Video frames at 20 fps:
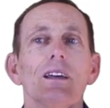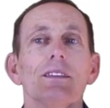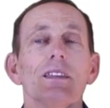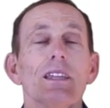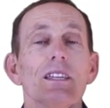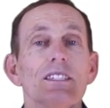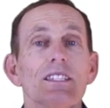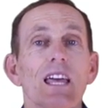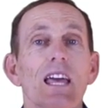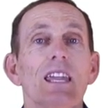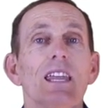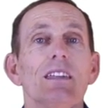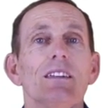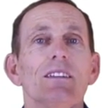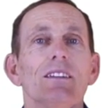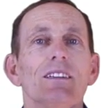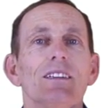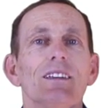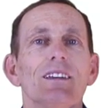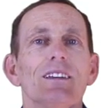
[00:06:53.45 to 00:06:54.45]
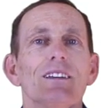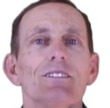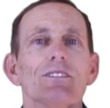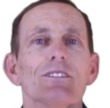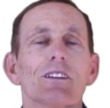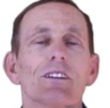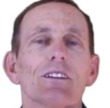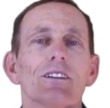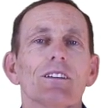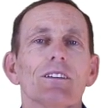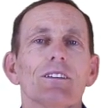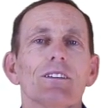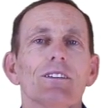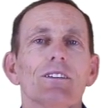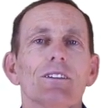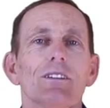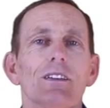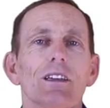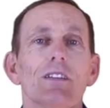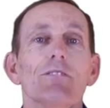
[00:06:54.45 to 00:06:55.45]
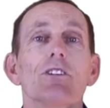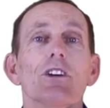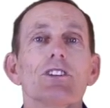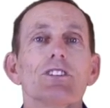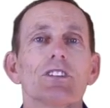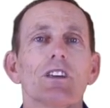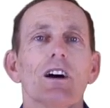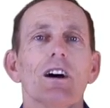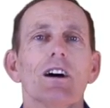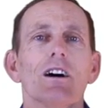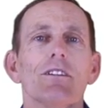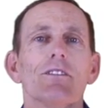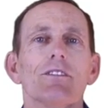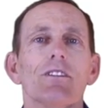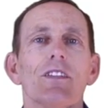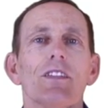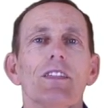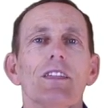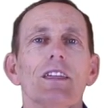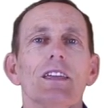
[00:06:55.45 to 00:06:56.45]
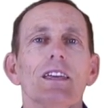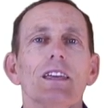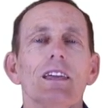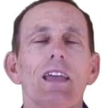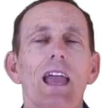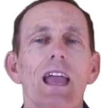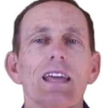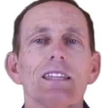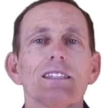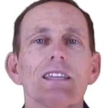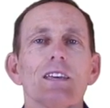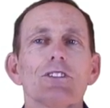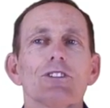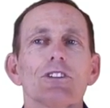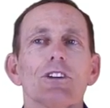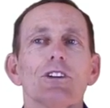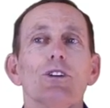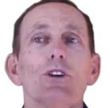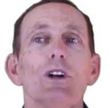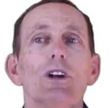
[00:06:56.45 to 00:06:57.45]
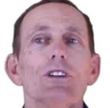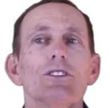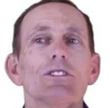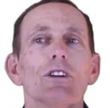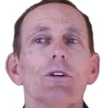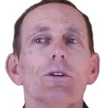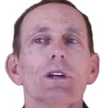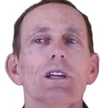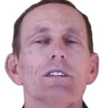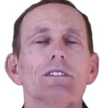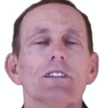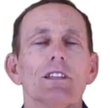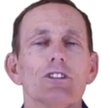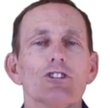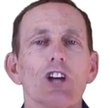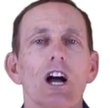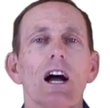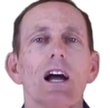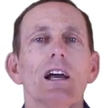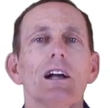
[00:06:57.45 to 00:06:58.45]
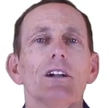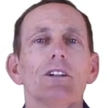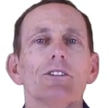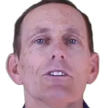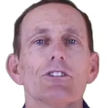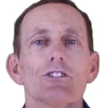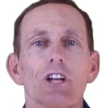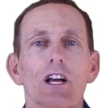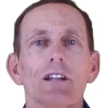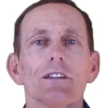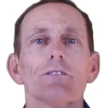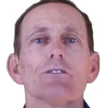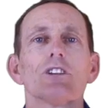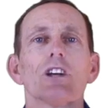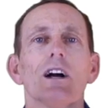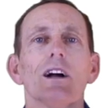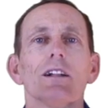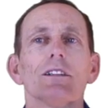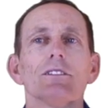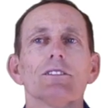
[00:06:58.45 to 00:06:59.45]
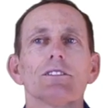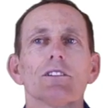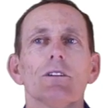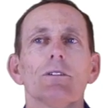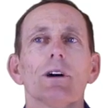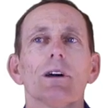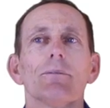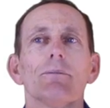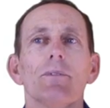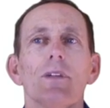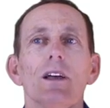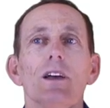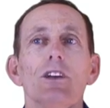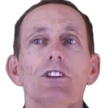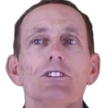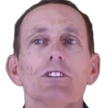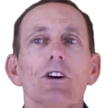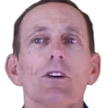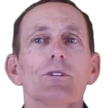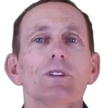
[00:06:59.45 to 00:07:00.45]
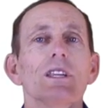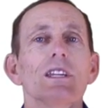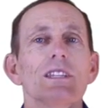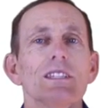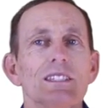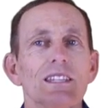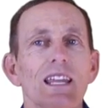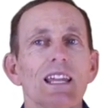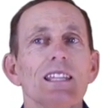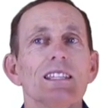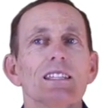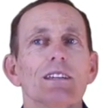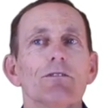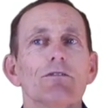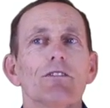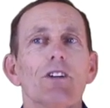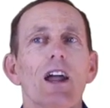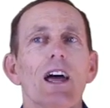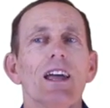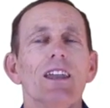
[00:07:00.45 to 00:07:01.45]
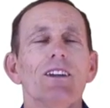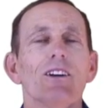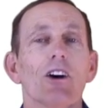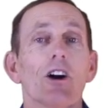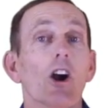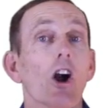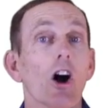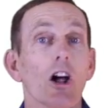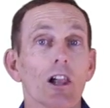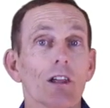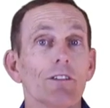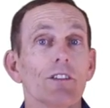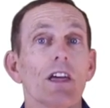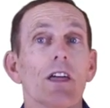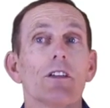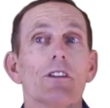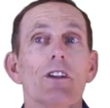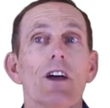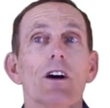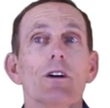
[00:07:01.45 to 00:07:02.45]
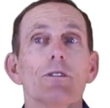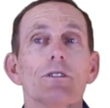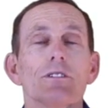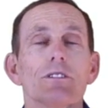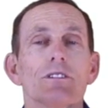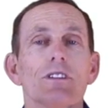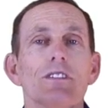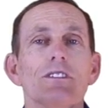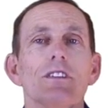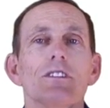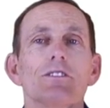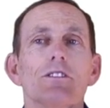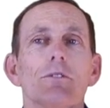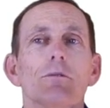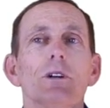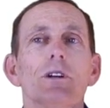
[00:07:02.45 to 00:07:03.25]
The descendant is the inverse of the ancestor, so it's the child or child of child and so on. So the descendants of Fred are all of the other nodes, since it's the